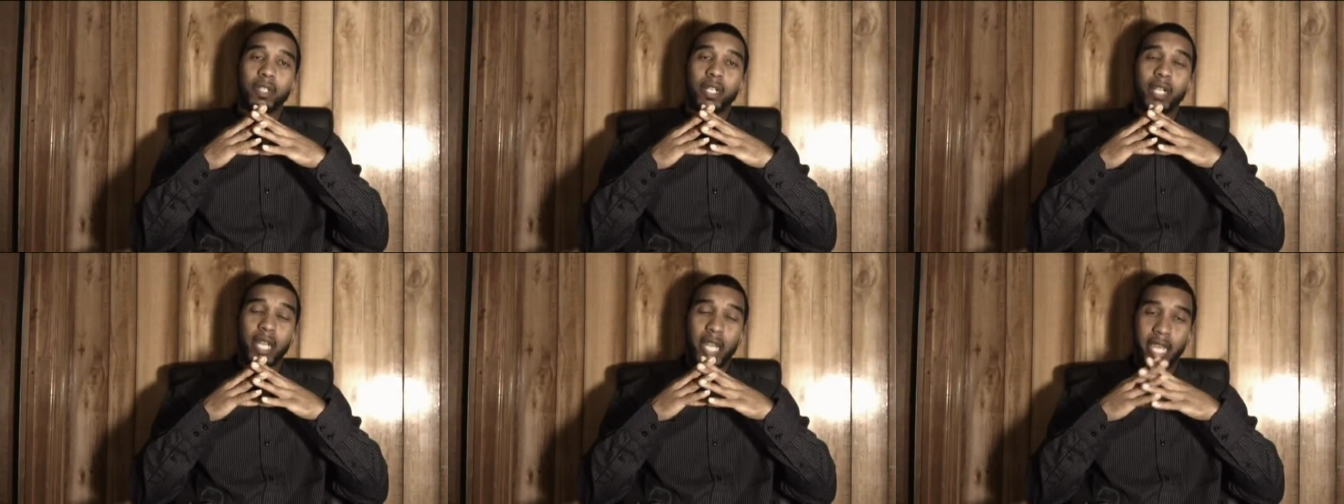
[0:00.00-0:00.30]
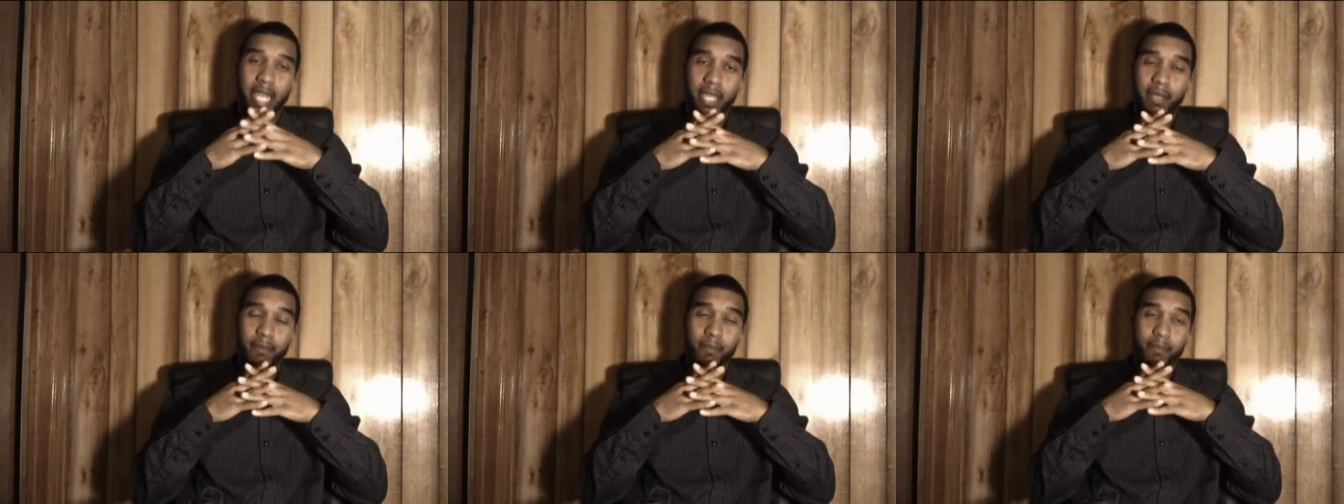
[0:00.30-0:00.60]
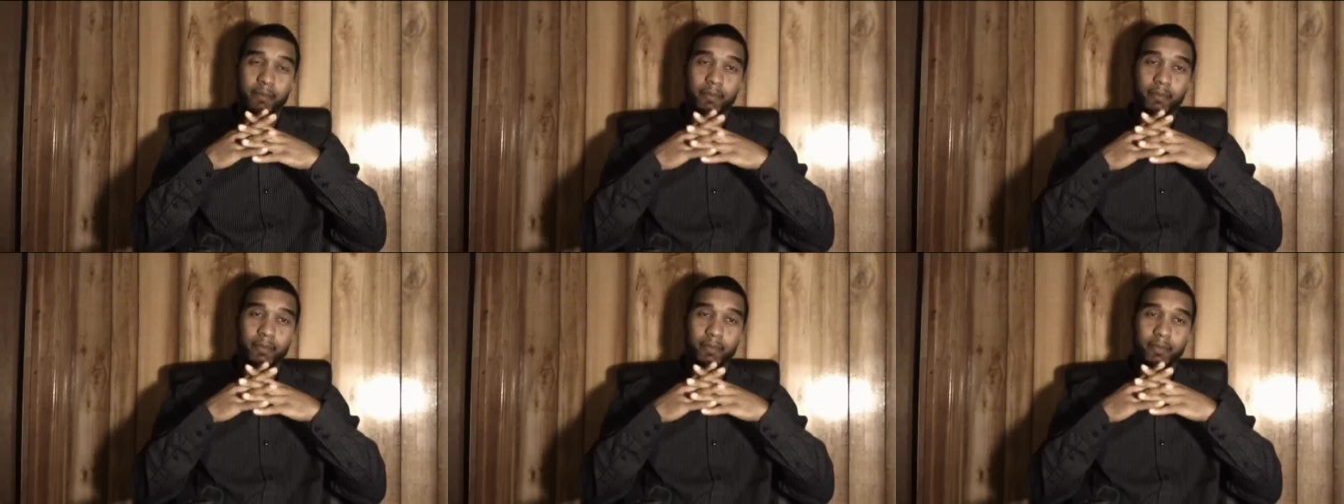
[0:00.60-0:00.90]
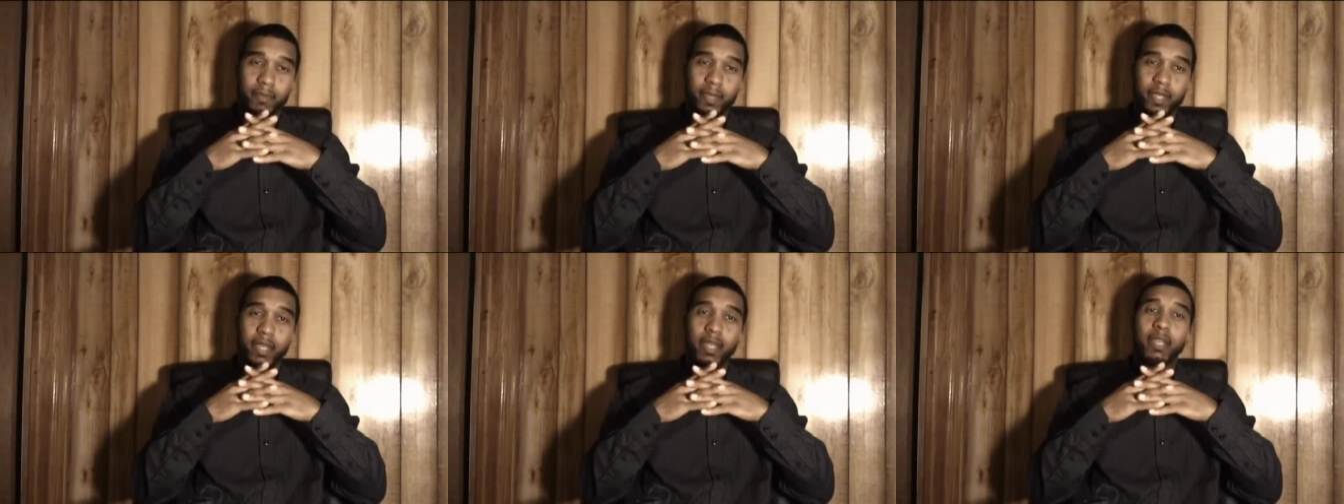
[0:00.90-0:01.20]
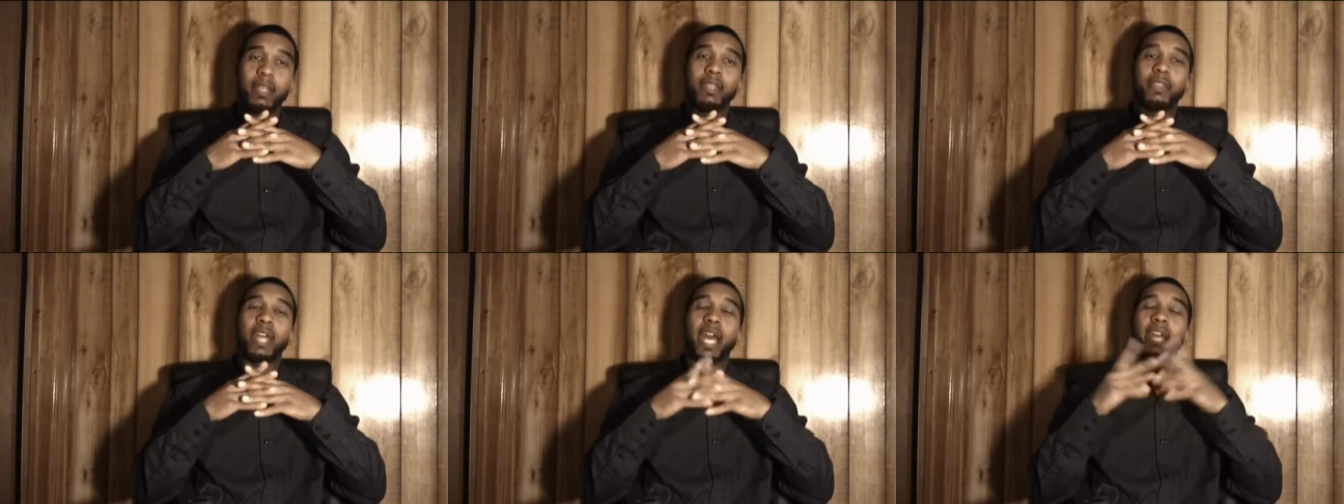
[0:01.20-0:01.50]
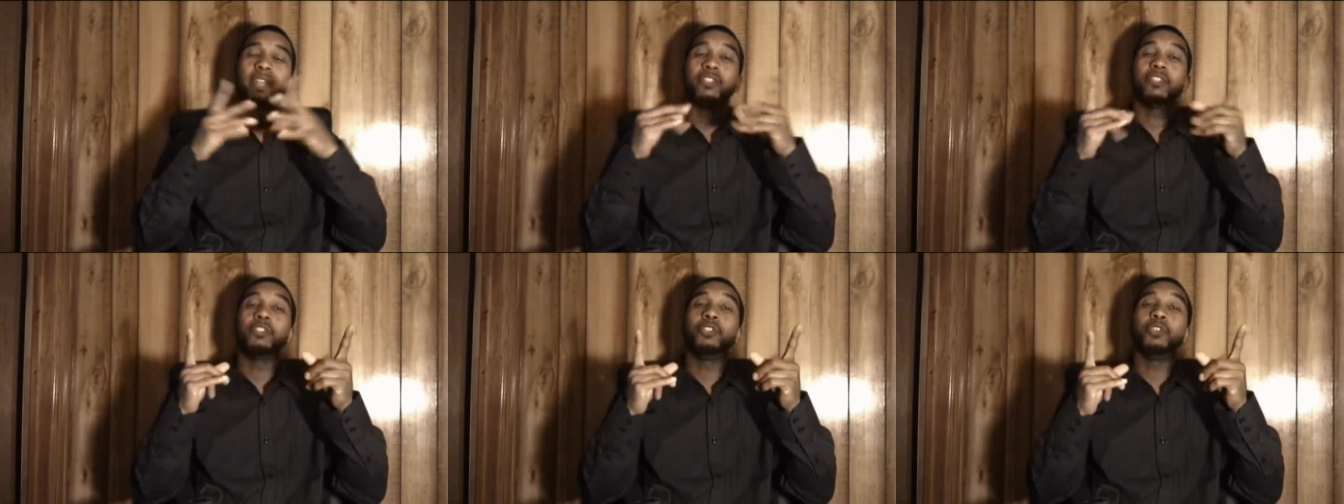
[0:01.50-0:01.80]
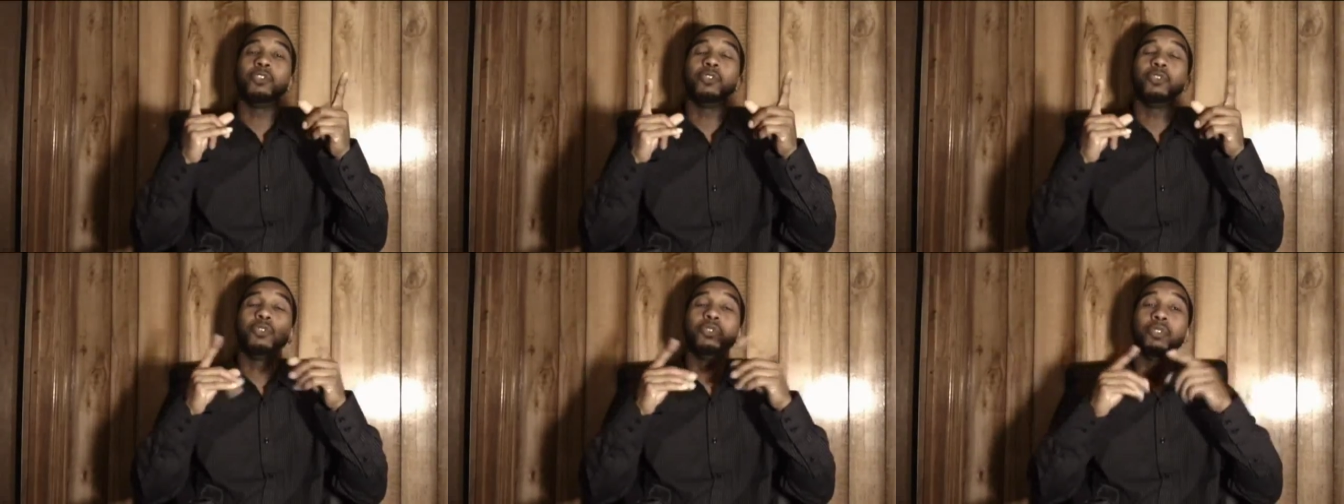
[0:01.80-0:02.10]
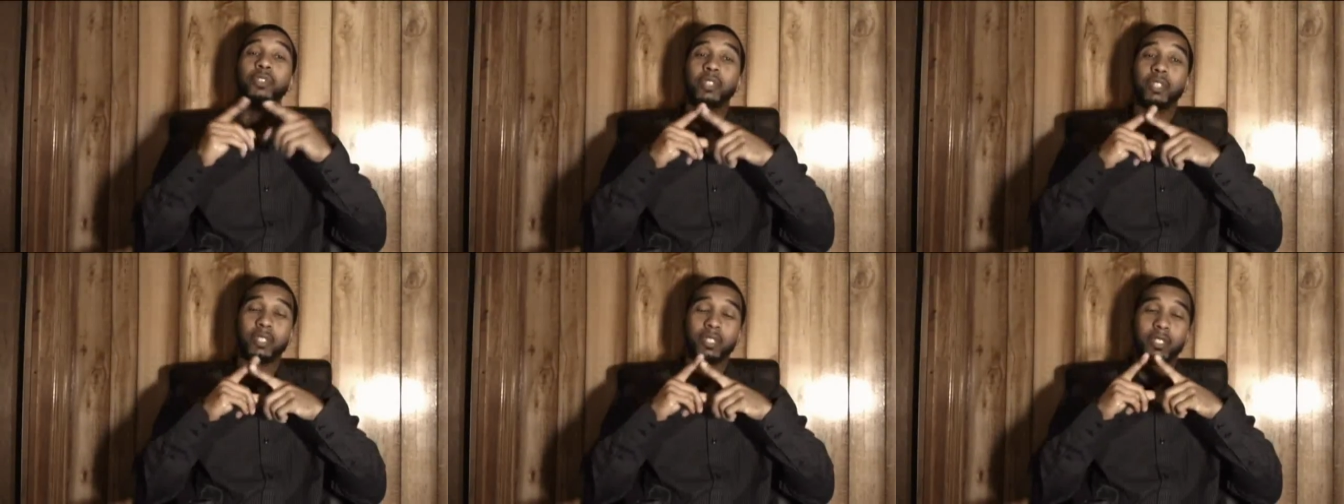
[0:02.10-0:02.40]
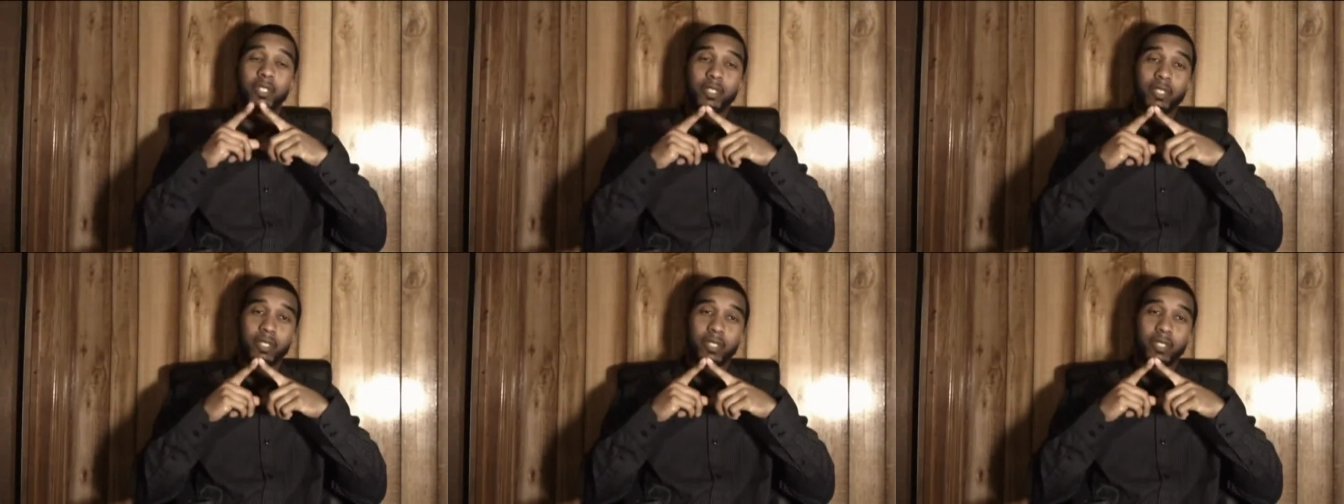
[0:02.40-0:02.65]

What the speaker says: claim that Jews